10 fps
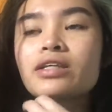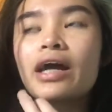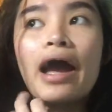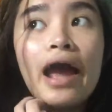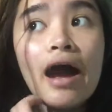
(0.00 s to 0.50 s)
Like
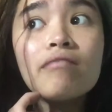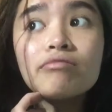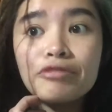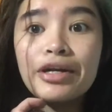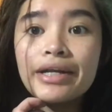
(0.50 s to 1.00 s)
I have
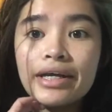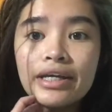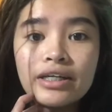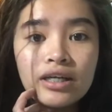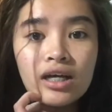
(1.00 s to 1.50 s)

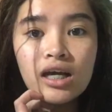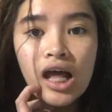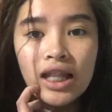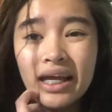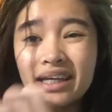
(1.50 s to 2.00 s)
written
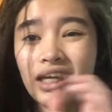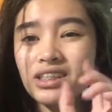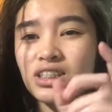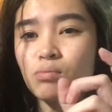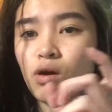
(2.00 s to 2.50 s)
like a
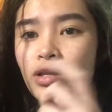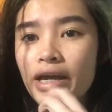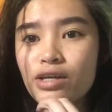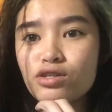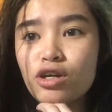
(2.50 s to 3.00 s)
small
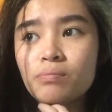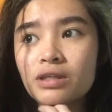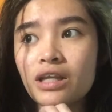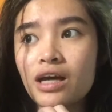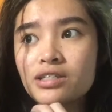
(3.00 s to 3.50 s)
excerpt
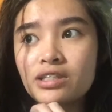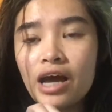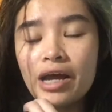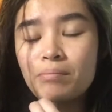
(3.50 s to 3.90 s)
last night,